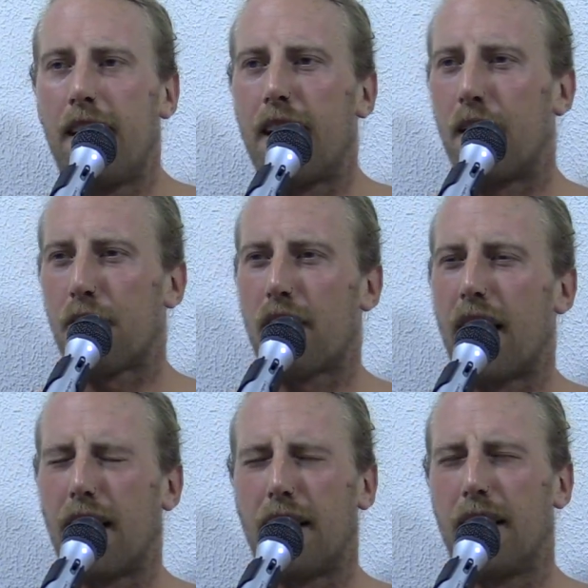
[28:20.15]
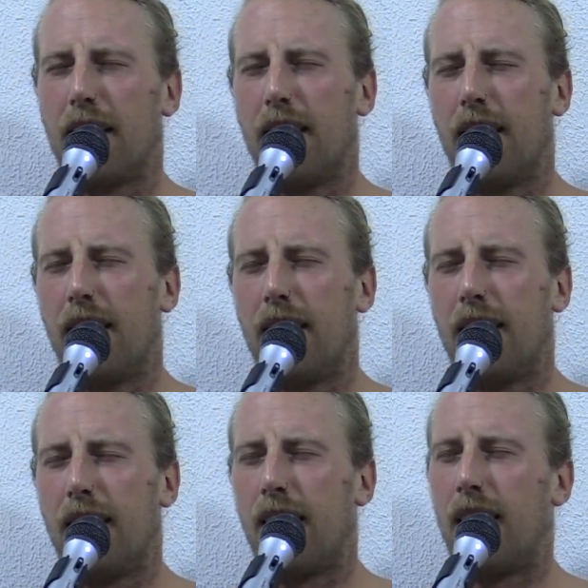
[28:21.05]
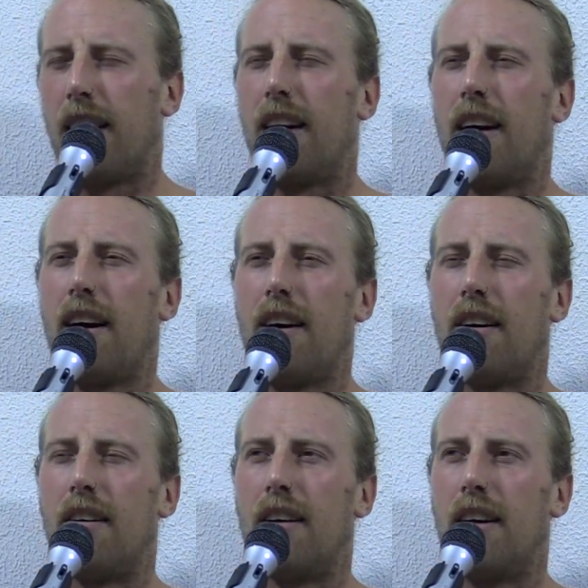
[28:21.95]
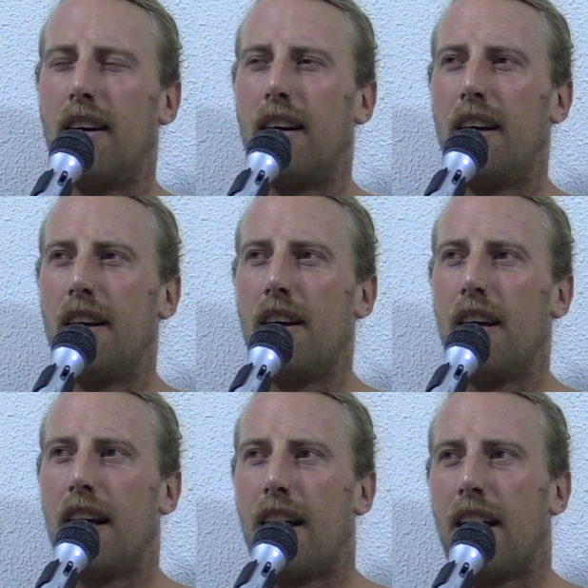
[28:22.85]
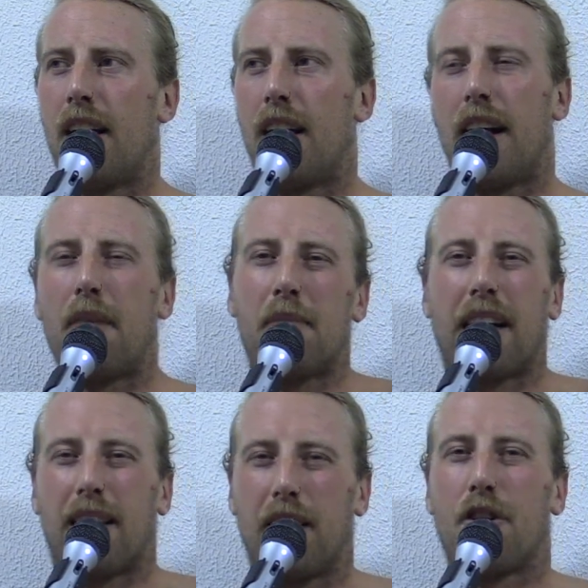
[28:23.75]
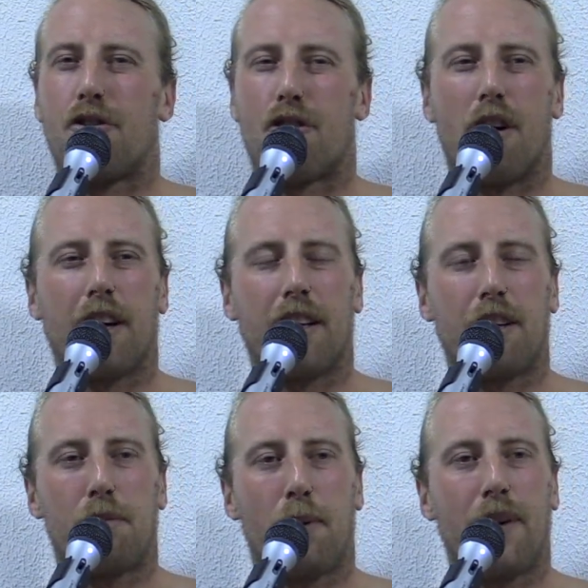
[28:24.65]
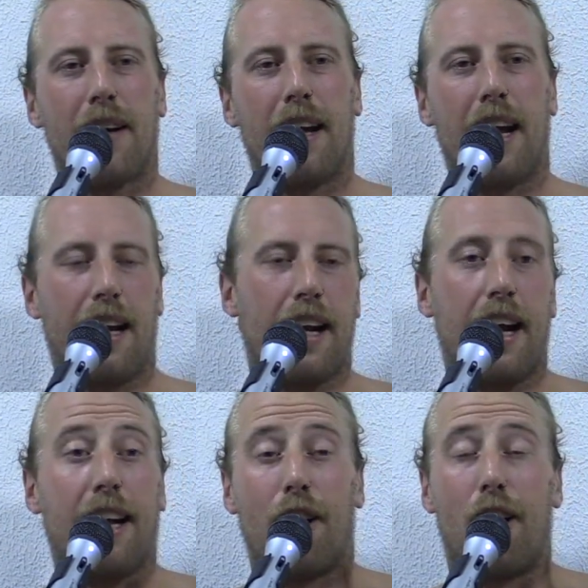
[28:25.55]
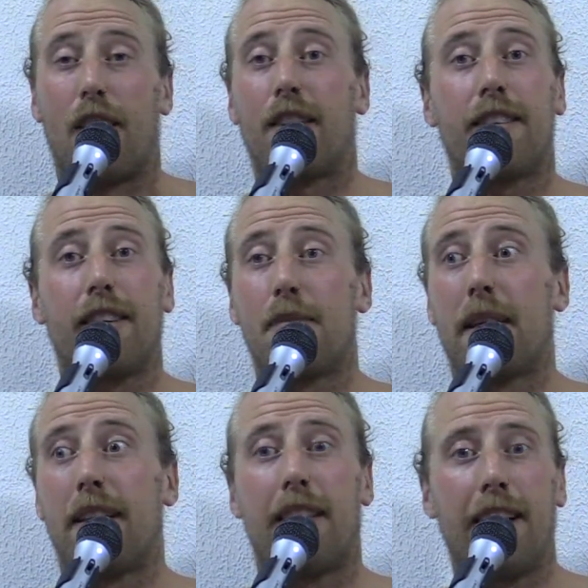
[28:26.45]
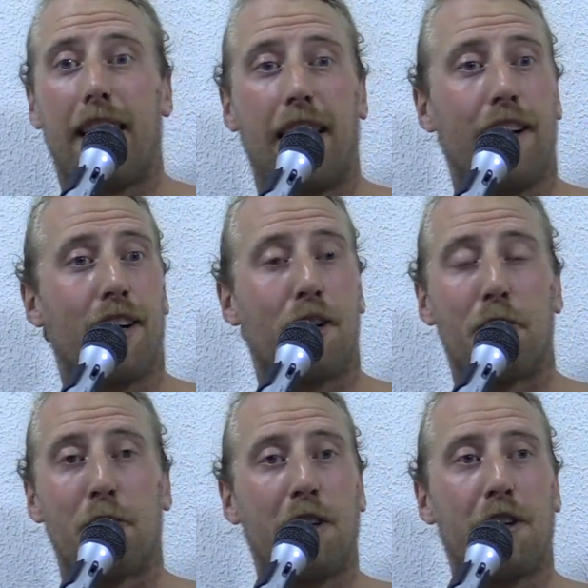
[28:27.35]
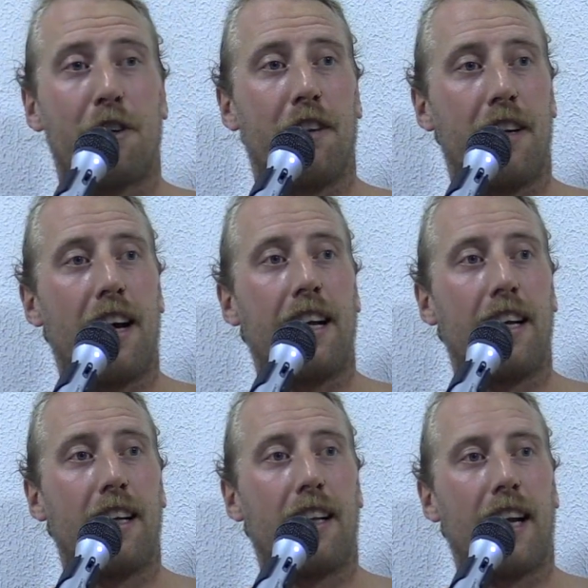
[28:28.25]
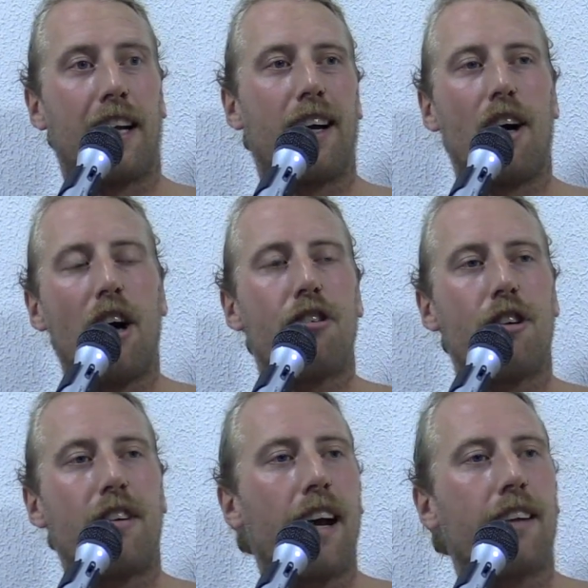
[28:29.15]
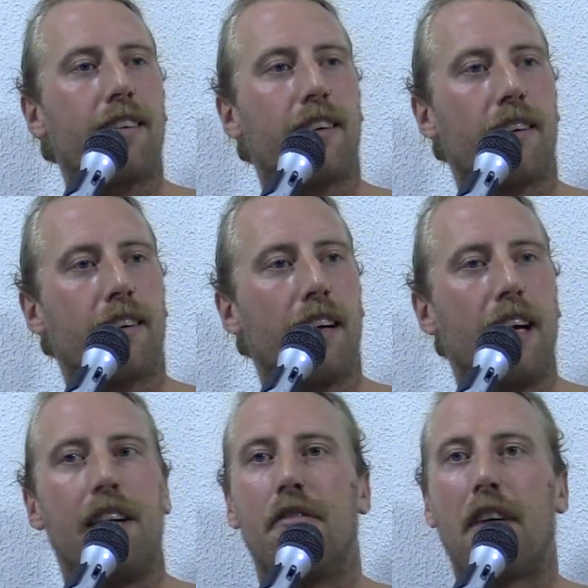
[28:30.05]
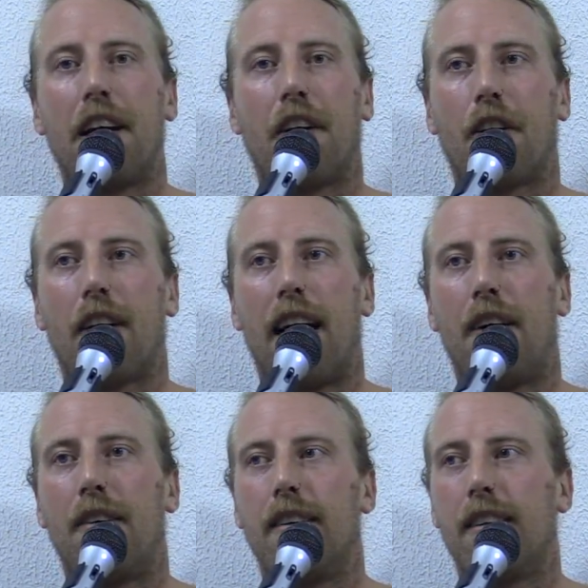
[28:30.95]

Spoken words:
And I was like, oh. I'm like a little drunk at this point, and I had honestly been thinking earlier in the night, like, oh, I should text her and invite her out.